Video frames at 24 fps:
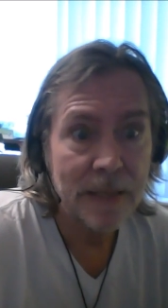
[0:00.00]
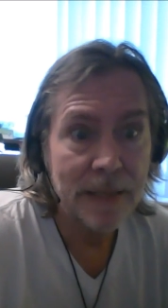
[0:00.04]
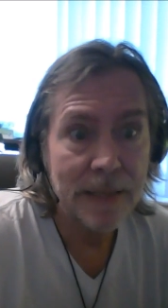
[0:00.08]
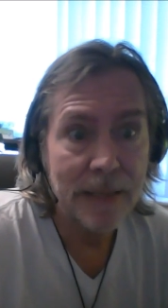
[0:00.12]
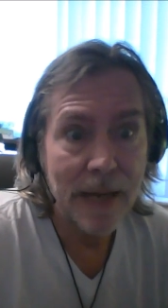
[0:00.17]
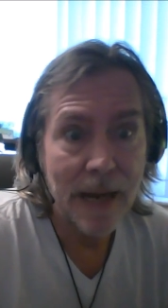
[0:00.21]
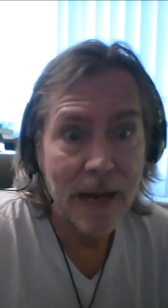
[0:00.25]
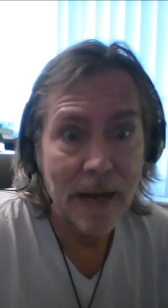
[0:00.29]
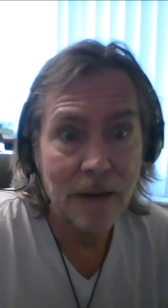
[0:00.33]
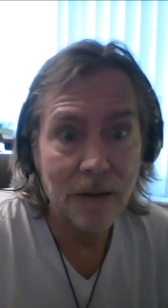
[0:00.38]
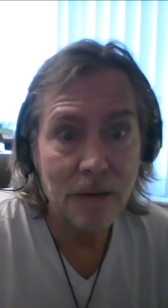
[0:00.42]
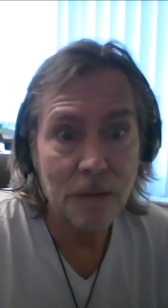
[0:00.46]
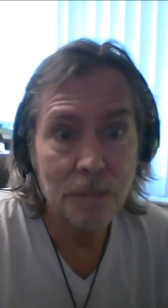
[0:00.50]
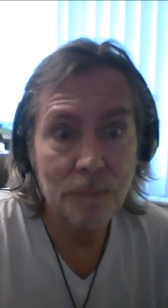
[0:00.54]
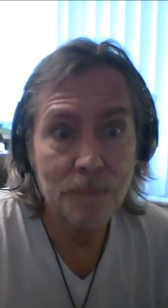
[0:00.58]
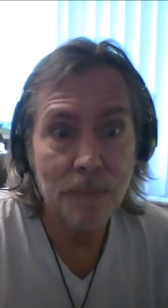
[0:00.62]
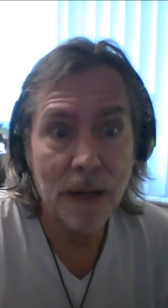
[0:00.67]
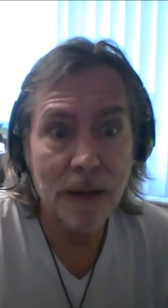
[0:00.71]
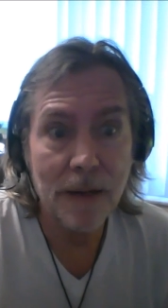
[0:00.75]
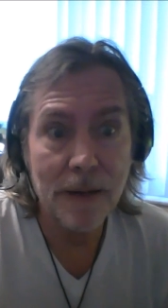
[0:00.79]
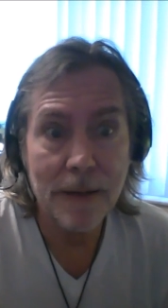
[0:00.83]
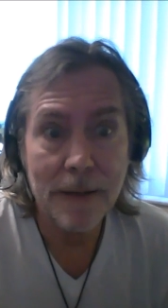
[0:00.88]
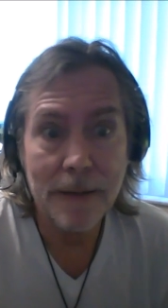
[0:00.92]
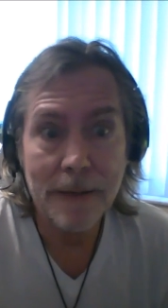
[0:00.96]
Now,
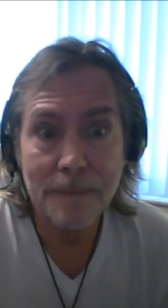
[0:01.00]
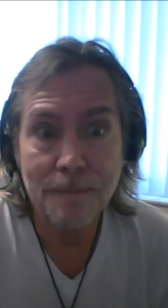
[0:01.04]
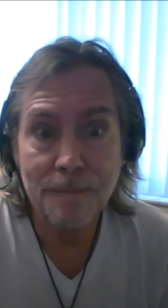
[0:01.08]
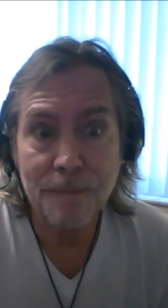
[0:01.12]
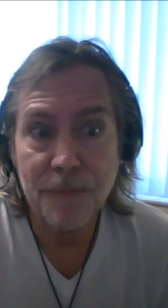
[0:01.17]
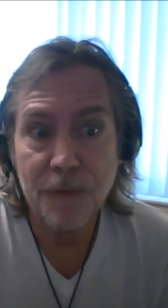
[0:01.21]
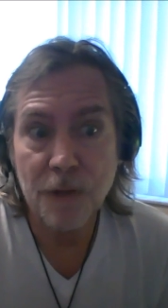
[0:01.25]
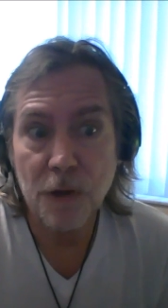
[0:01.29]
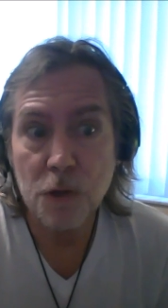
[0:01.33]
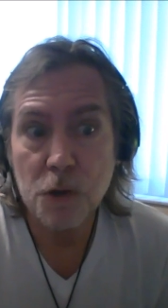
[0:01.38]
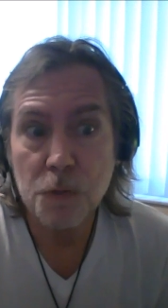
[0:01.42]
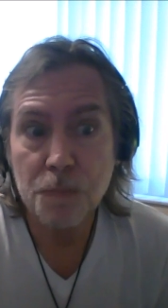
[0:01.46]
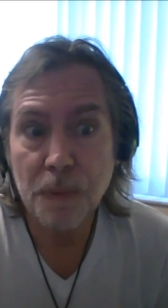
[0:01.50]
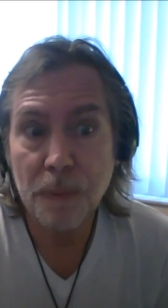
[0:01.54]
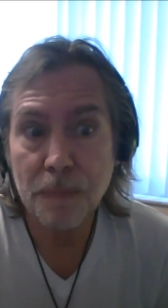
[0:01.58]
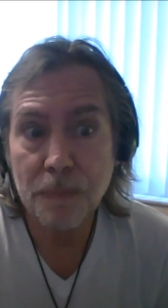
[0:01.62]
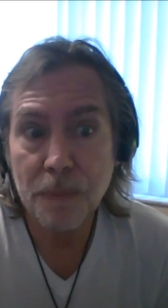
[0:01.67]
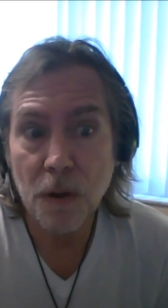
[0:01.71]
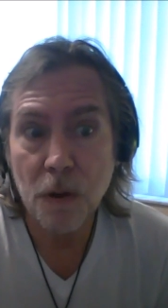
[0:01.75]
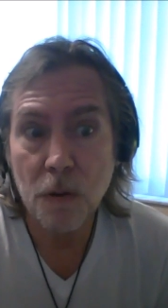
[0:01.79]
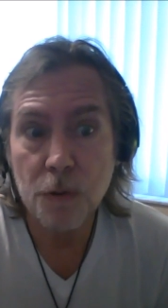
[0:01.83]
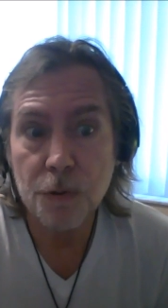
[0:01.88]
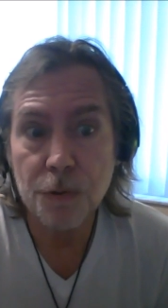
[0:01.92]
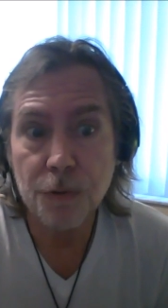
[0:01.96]
those
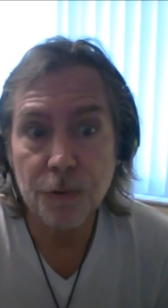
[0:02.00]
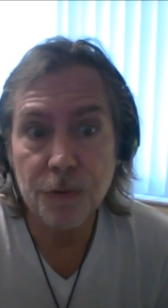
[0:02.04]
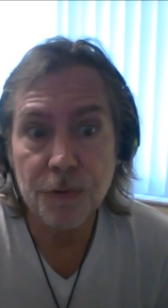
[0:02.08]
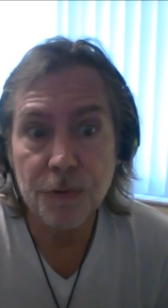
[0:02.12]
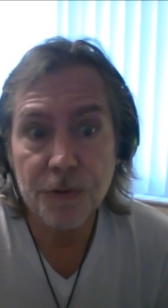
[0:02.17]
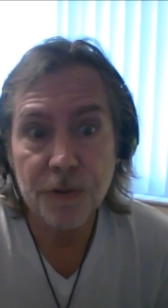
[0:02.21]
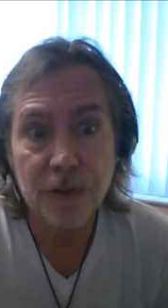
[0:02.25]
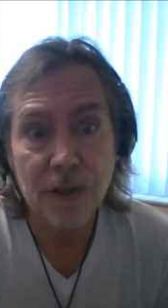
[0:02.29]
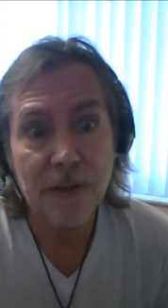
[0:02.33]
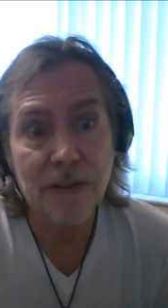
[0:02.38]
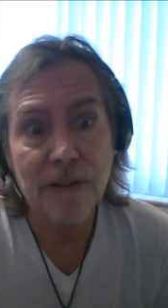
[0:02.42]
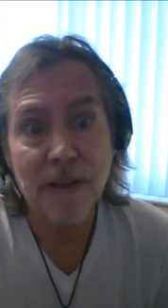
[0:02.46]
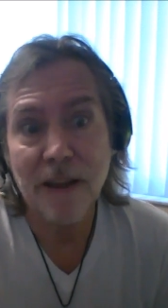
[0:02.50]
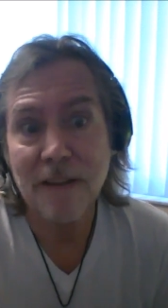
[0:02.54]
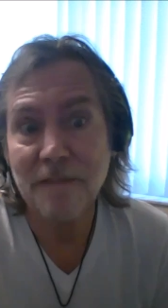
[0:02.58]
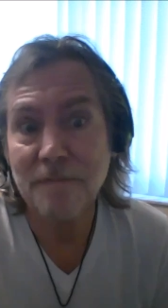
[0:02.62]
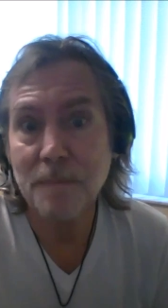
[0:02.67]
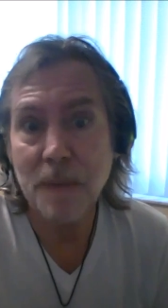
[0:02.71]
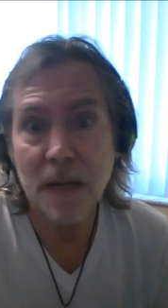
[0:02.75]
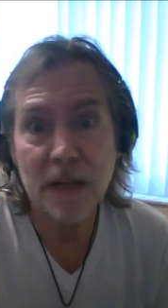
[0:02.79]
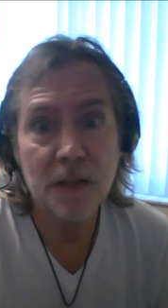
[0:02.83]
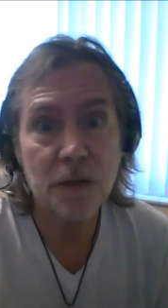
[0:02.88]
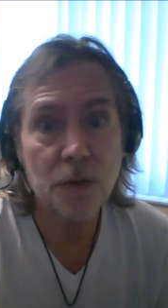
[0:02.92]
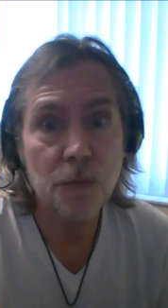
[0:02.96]
proposals have
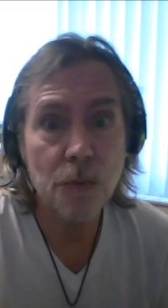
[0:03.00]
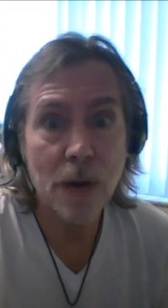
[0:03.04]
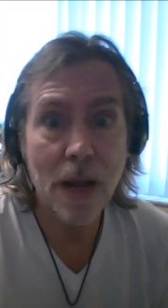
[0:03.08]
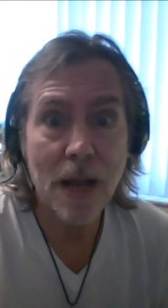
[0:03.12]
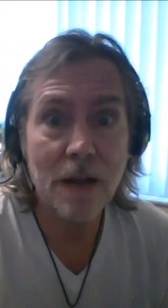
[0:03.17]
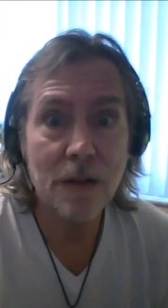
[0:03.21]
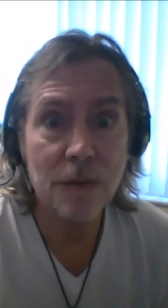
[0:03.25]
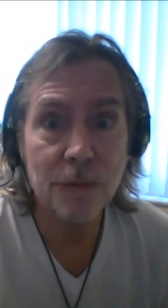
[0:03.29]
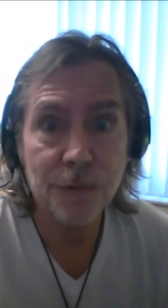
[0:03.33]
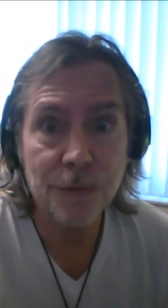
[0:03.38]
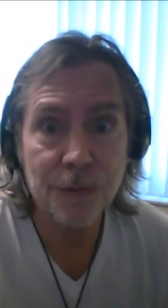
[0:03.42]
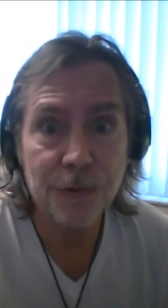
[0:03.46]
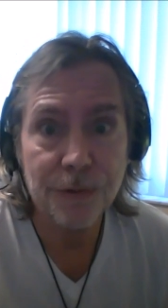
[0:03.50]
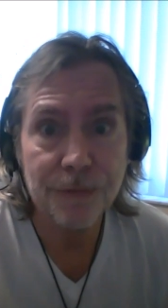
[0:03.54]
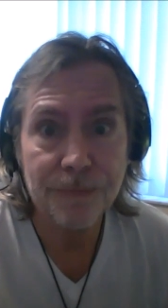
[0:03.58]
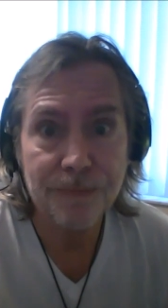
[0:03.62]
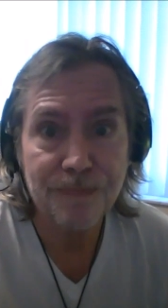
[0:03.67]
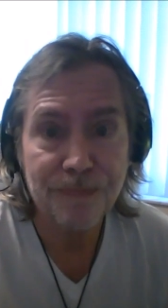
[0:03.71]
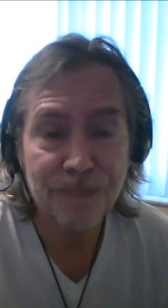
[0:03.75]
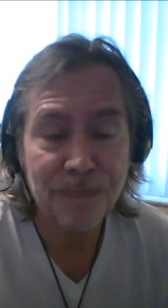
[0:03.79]
made the rounds,